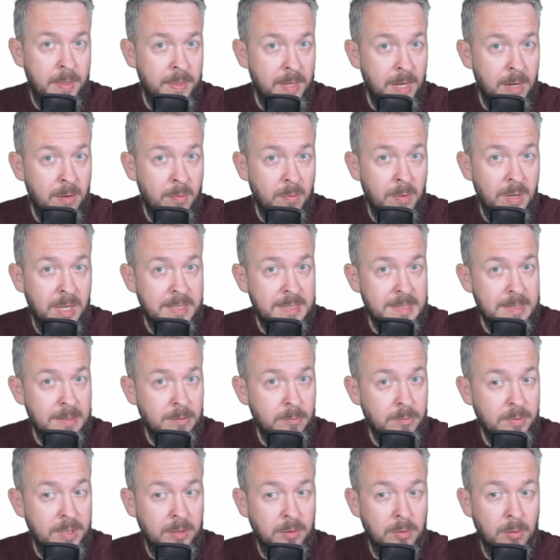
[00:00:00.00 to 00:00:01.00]
Now let's
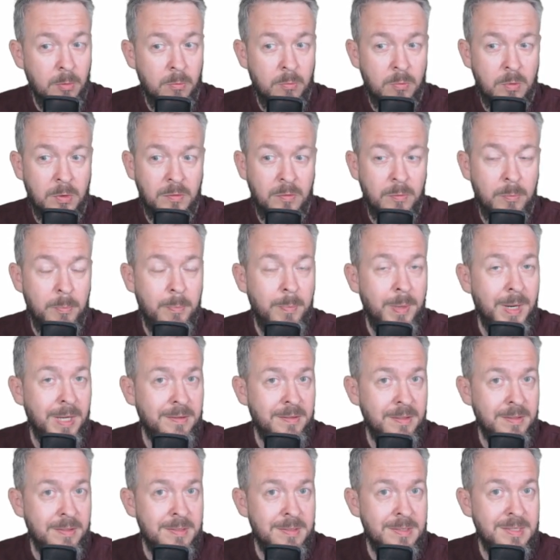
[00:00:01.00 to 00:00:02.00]
look at what
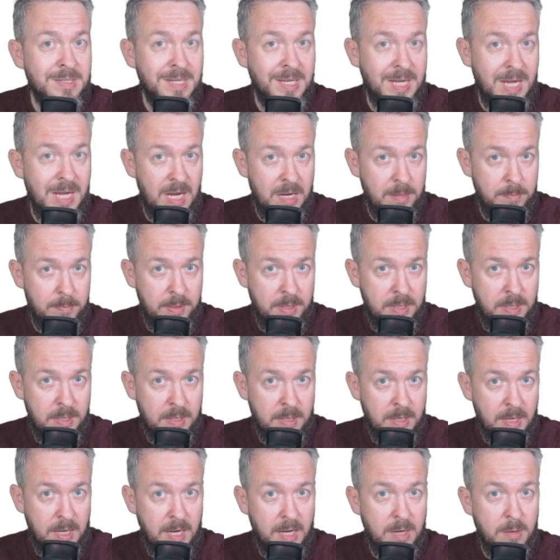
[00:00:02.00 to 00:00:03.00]
buttons can
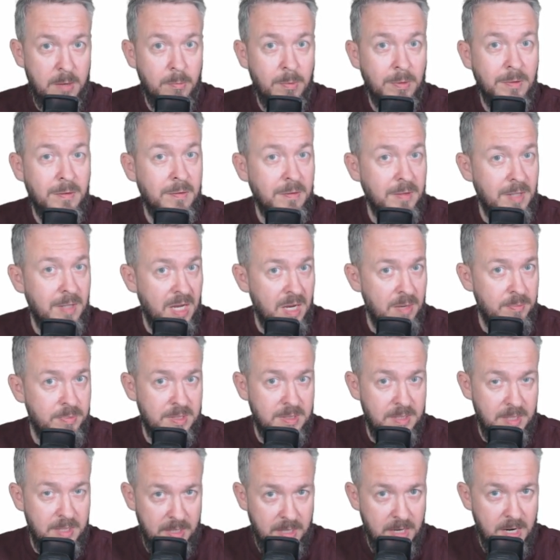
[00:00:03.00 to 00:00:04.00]
be and what types
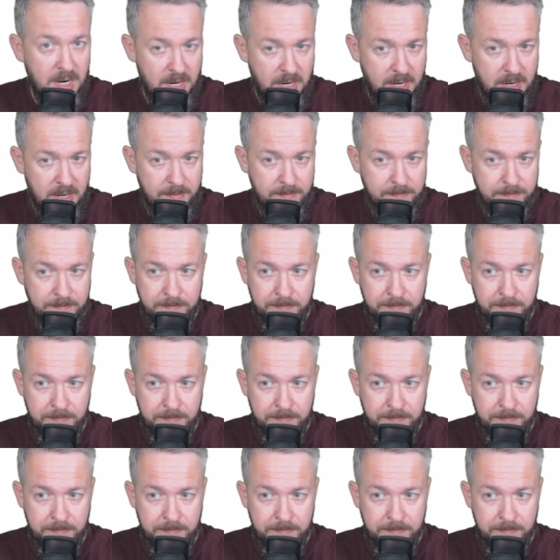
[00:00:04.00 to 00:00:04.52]
they are.